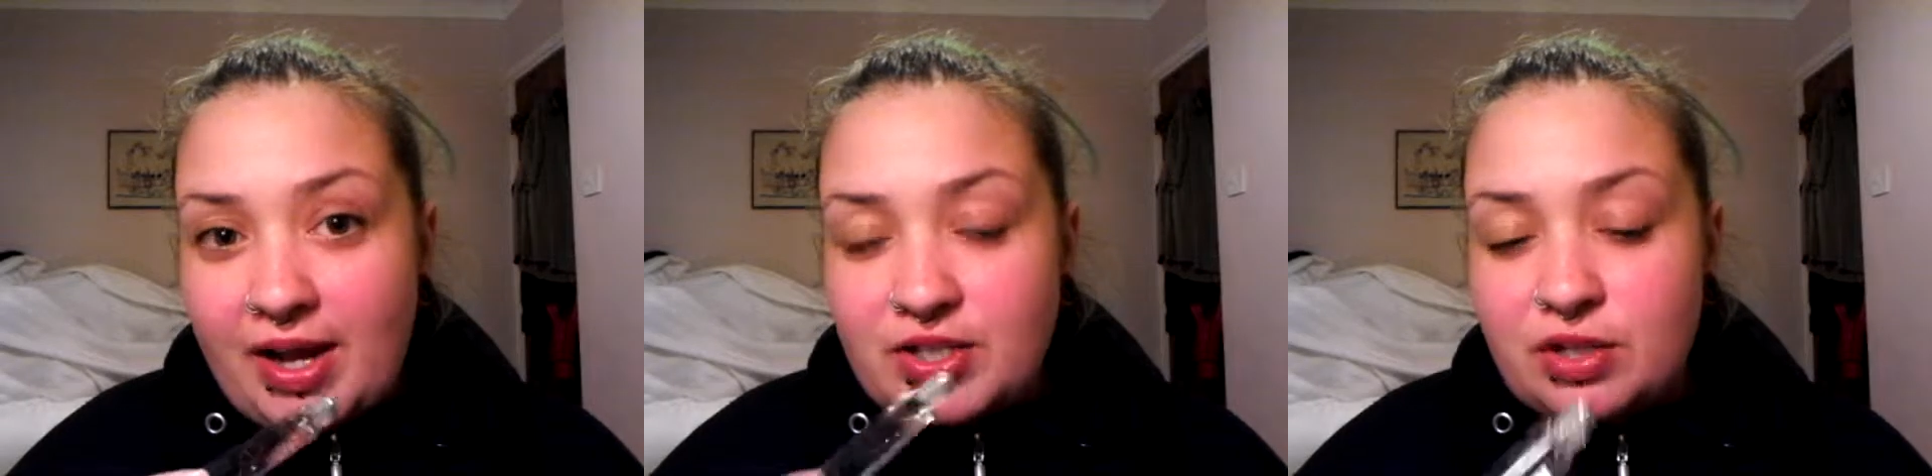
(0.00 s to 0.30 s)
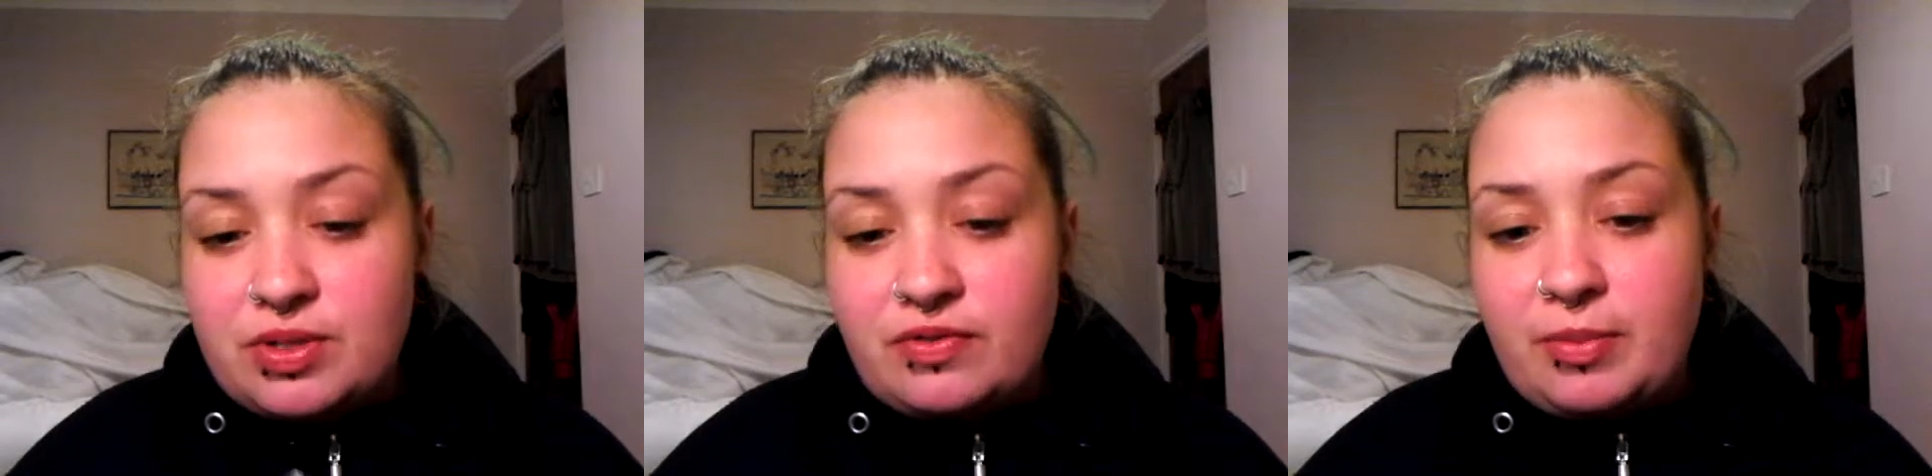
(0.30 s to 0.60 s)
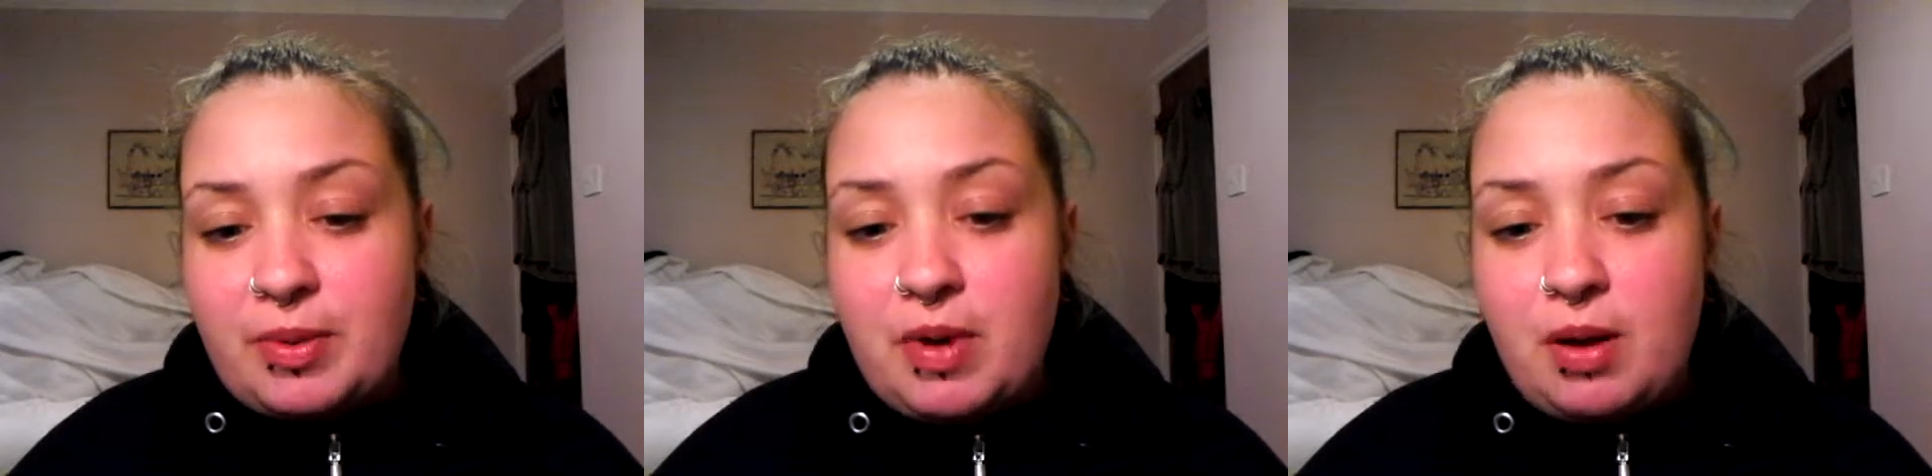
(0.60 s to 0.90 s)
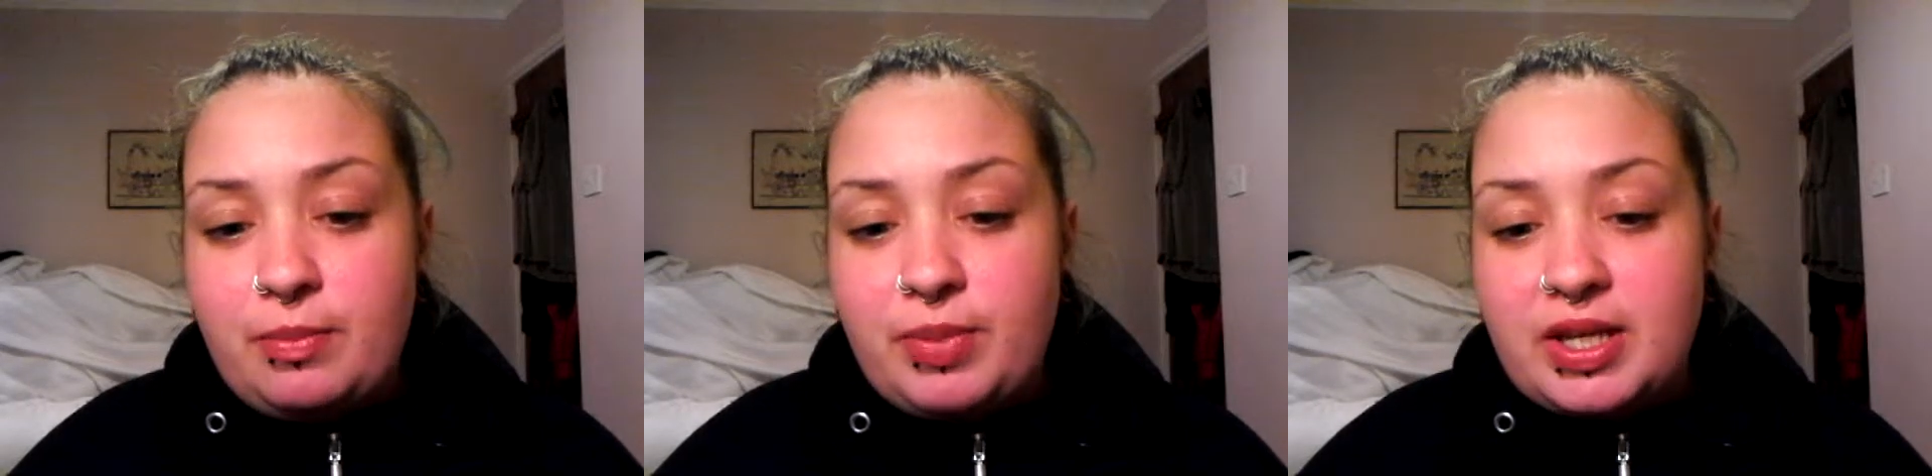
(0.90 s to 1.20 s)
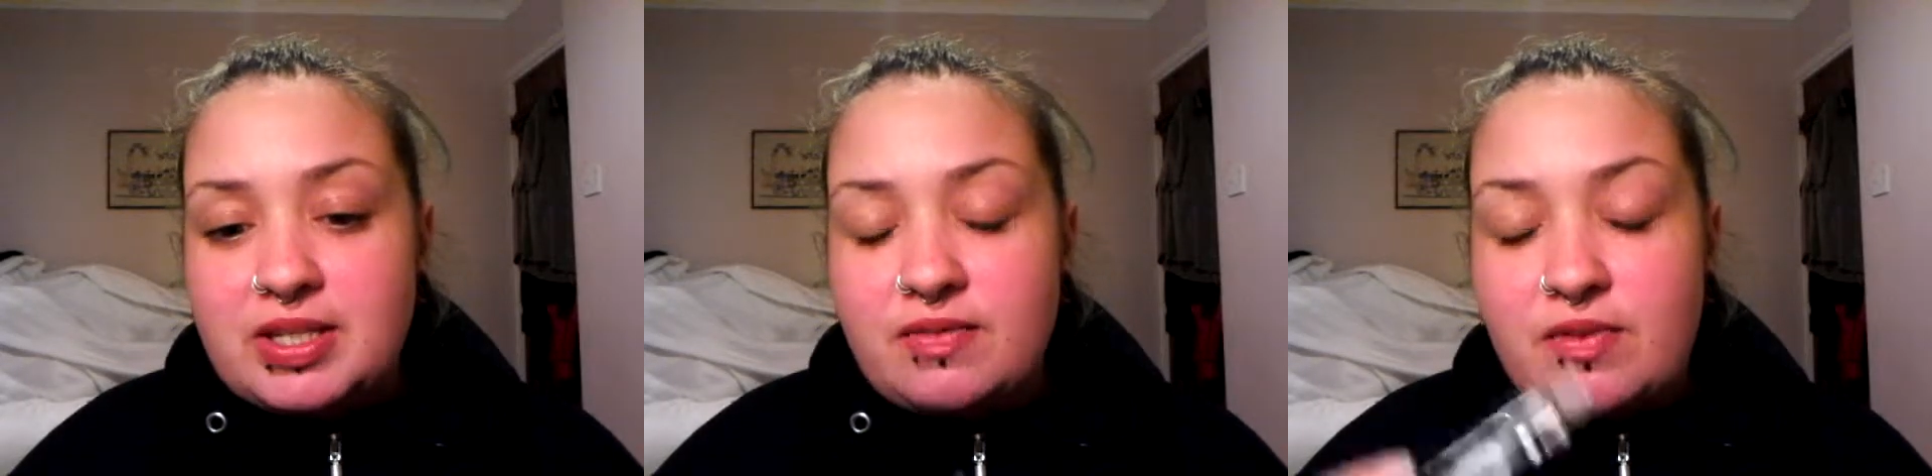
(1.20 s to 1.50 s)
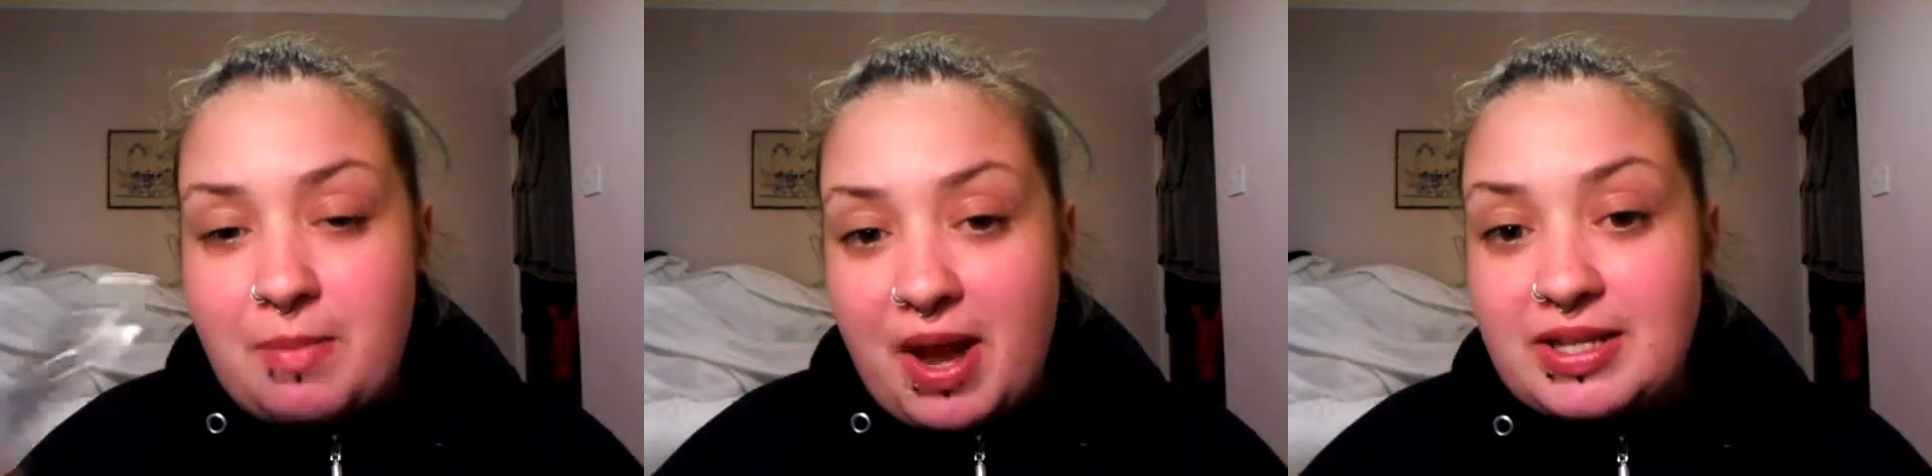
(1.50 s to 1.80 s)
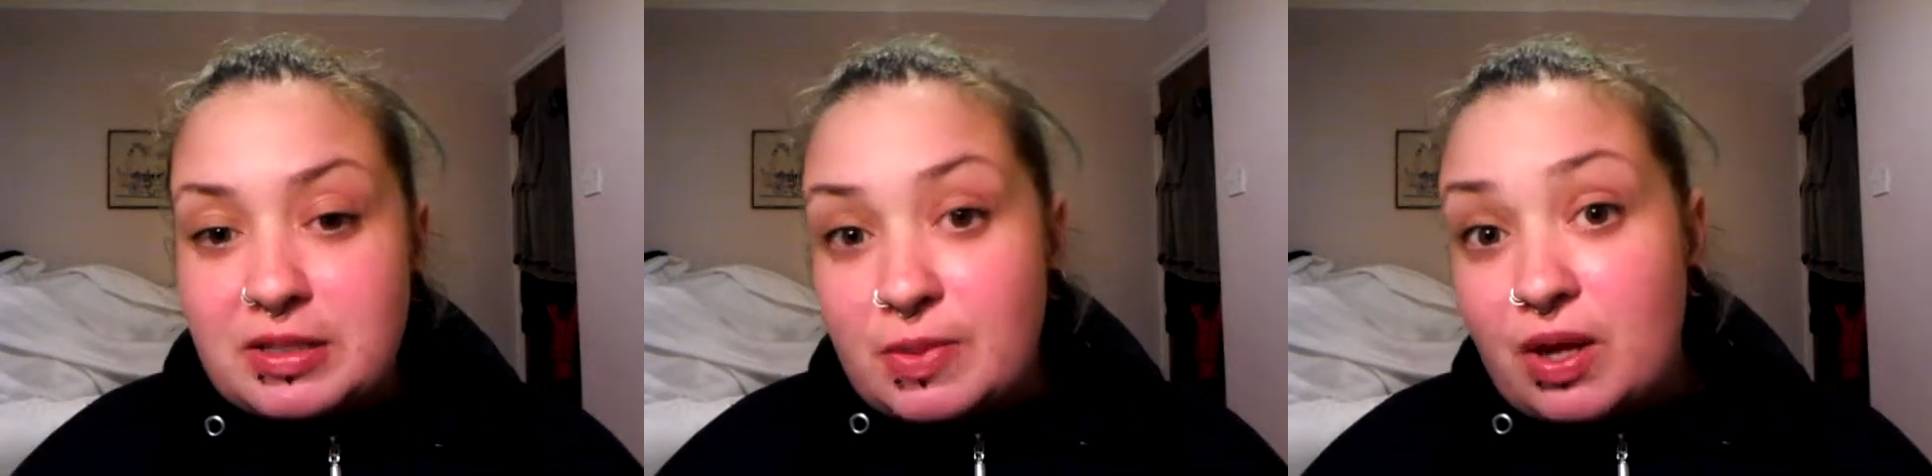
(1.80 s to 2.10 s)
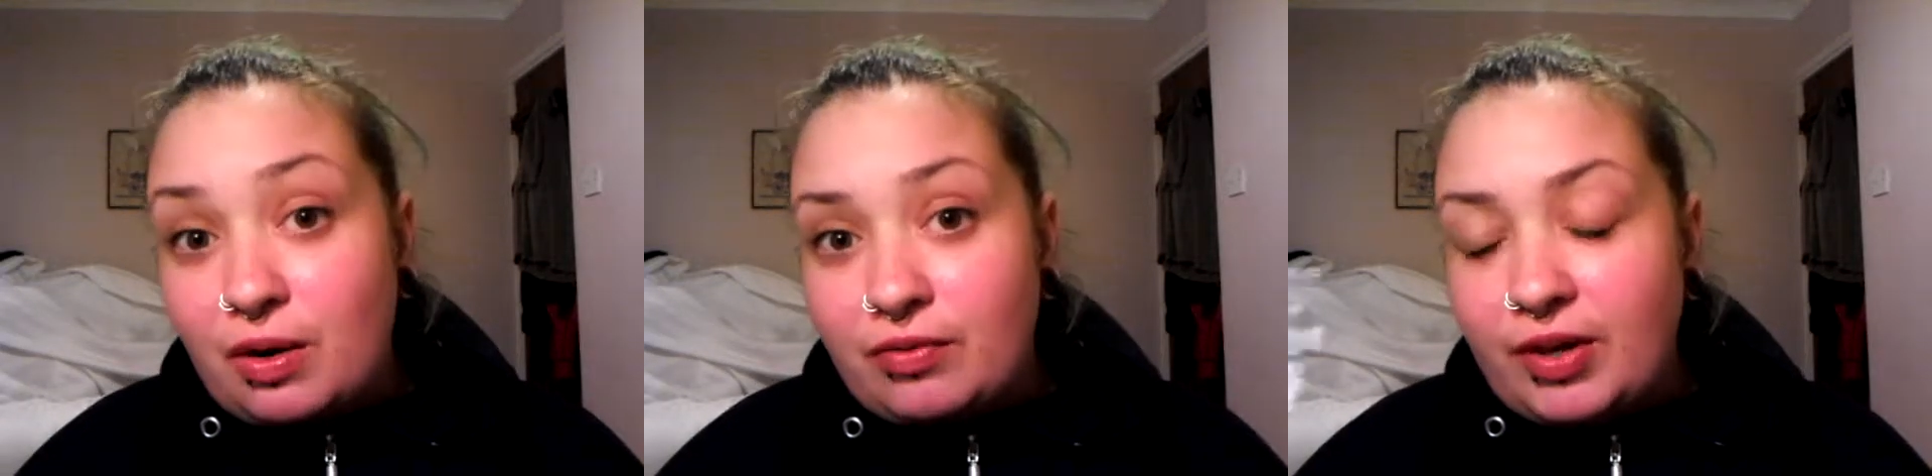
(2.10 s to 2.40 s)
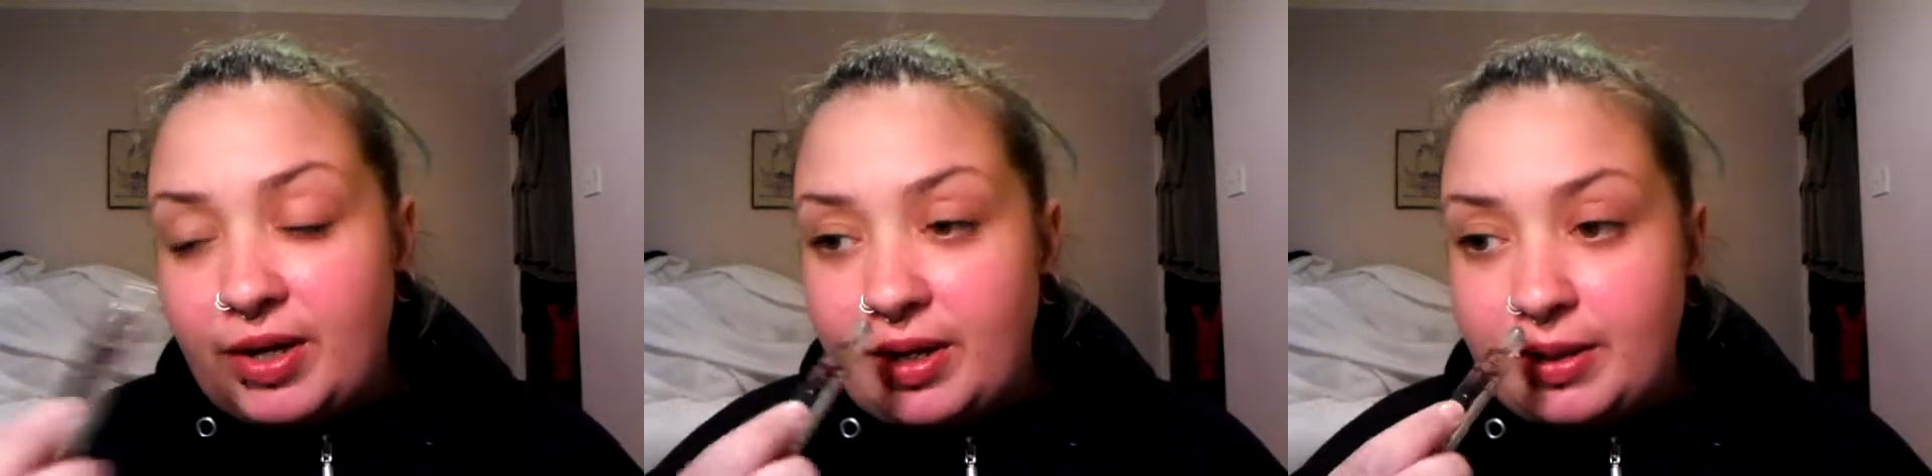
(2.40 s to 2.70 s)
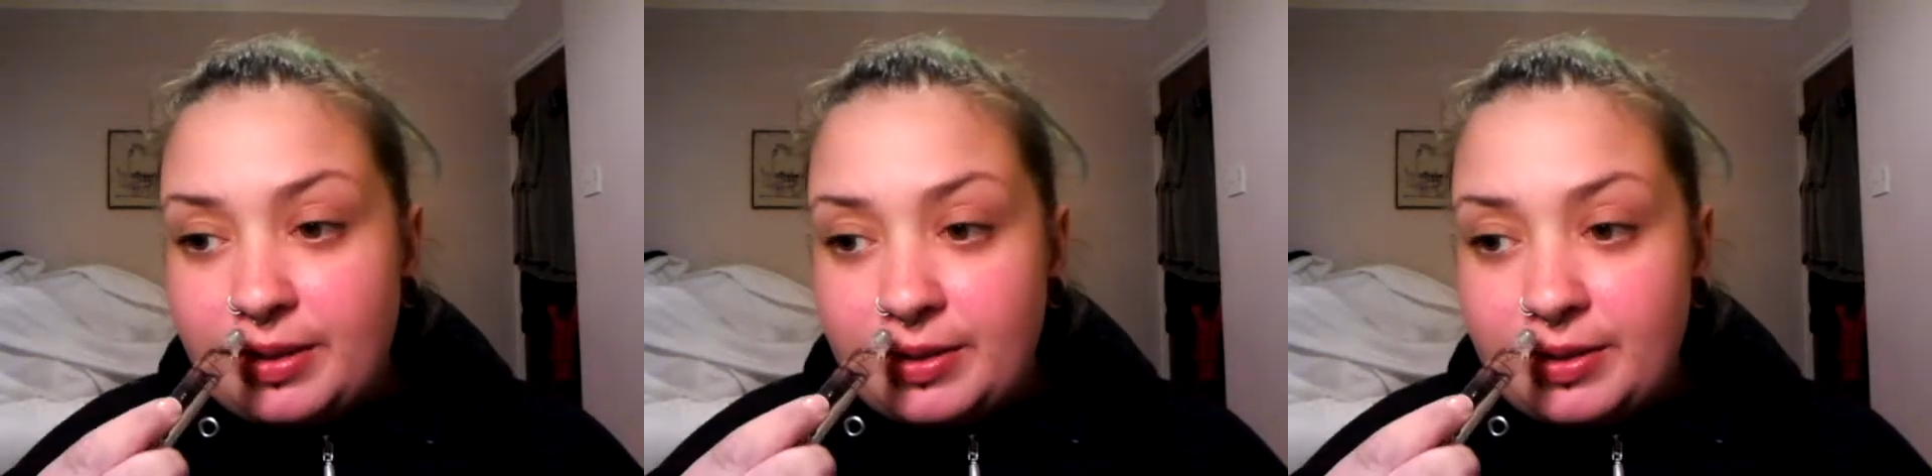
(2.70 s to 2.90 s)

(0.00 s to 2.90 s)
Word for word: I chose it for my mum, because it reminds me of her